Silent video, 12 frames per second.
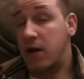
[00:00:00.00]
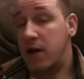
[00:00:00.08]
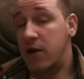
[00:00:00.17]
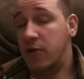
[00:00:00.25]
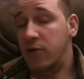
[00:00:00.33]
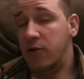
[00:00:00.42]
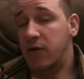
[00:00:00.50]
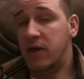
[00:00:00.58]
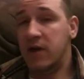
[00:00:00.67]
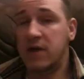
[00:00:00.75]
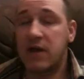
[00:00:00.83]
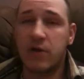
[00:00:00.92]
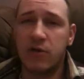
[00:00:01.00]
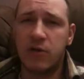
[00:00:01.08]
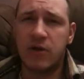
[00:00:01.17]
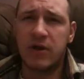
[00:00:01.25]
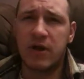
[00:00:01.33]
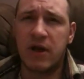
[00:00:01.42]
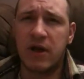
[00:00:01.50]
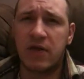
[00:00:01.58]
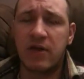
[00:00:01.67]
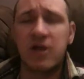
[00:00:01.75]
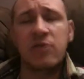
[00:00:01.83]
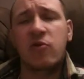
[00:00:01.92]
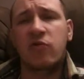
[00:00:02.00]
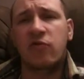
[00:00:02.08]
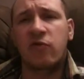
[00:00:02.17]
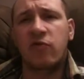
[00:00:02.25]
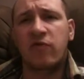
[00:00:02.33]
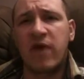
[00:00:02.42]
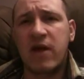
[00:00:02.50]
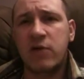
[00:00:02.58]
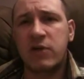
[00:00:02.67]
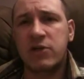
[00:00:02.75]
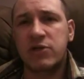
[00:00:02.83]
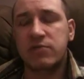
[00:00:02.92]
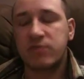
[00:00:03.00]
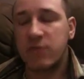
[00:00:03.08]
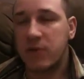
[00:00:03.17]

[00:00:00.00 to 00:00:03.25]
Another thing, I downloaded the demo for Vanquish.